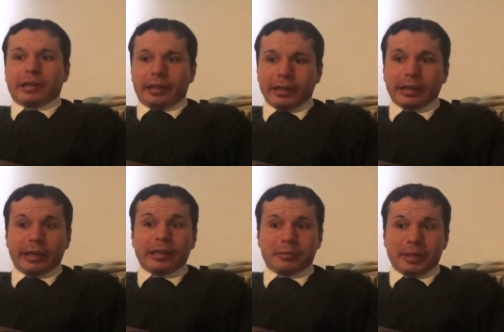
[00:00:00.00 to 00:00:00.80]

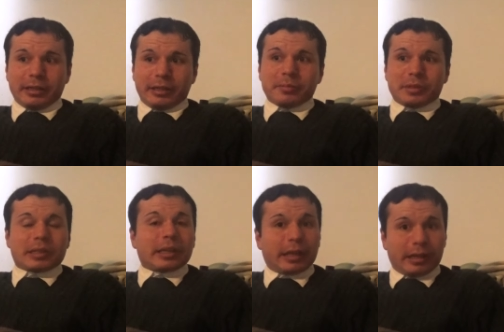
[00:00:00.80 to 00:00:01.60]
Elaine
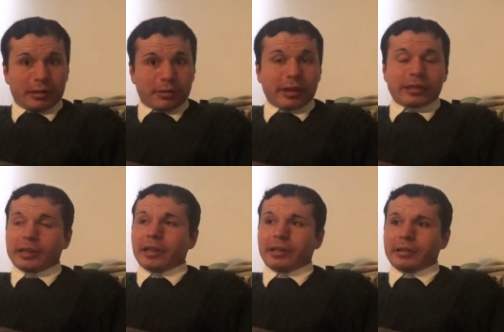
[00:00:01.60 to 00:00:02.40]
Williams in Greater
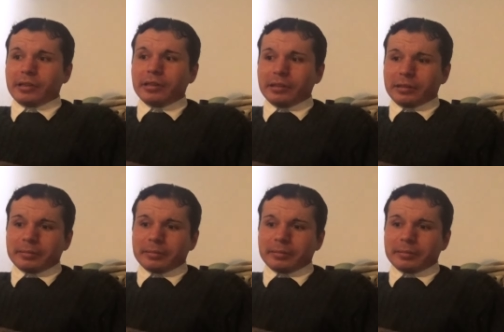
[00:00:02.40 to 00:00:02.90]
London,